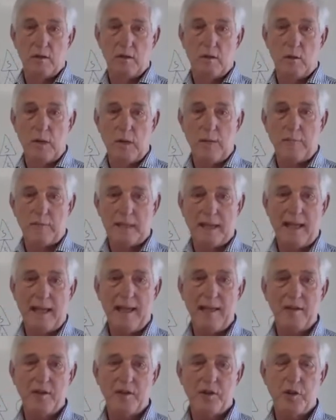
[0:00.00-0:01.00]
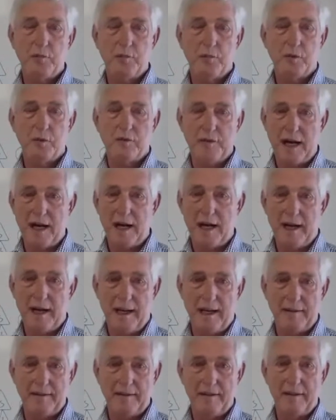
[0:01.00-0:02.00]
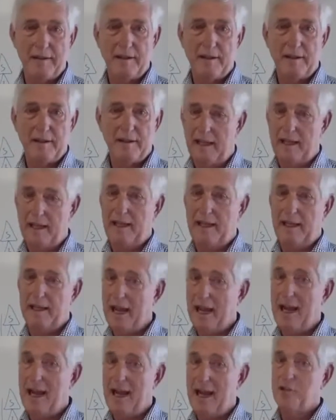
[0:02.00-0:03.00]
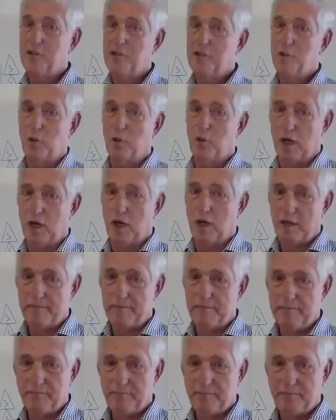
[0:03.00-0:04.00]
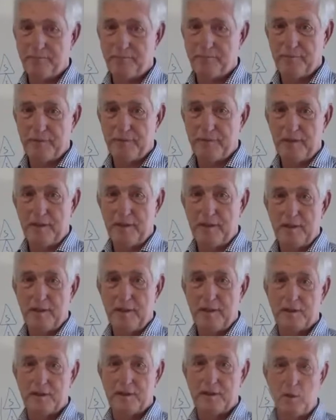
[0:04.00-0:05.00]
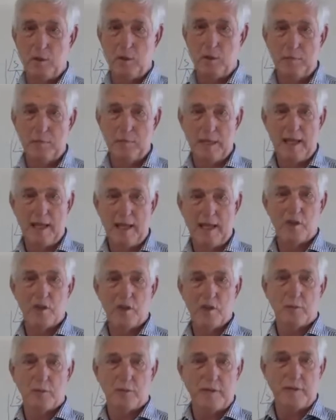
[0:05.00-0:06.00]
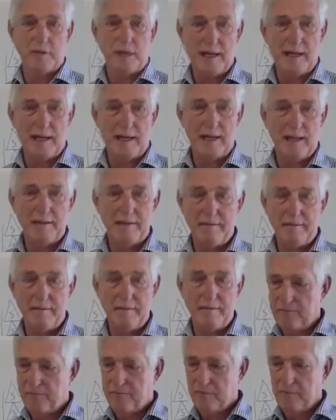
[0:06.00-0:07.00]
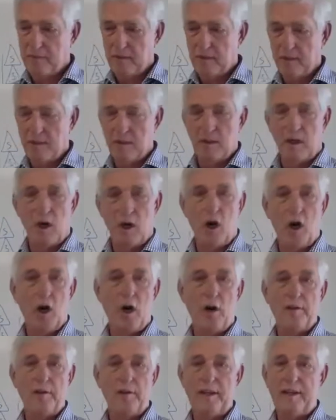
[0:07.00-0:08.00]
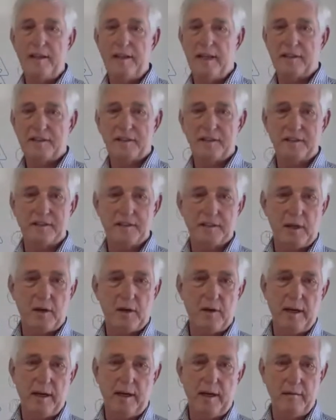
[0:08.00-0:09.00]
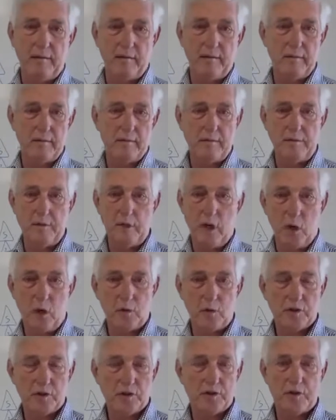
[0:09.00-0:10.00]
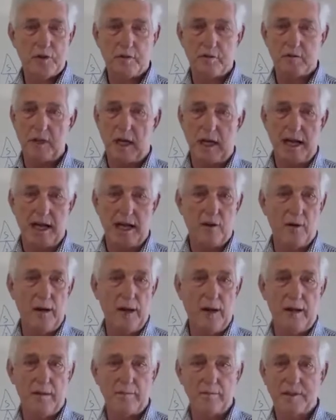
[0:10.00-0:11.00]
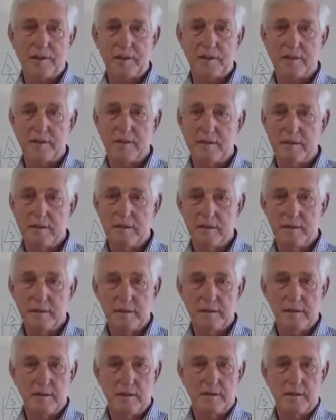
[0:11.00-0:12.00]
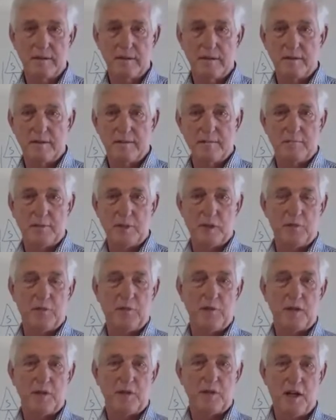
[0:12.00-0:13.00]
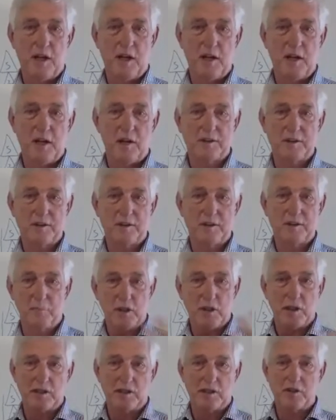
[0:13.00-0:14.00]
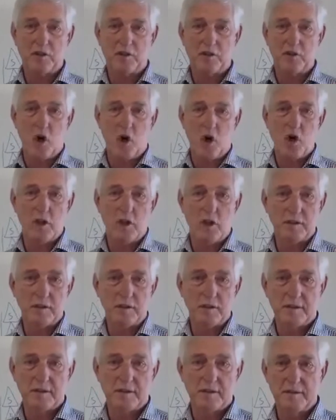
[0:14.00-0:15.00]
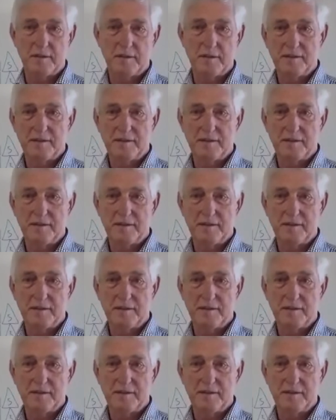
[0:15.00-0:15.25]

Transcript: we plan to provide a guided tour. So we plan to provide all the necessary notes, diagrams, beautiful colors, booklets, journals,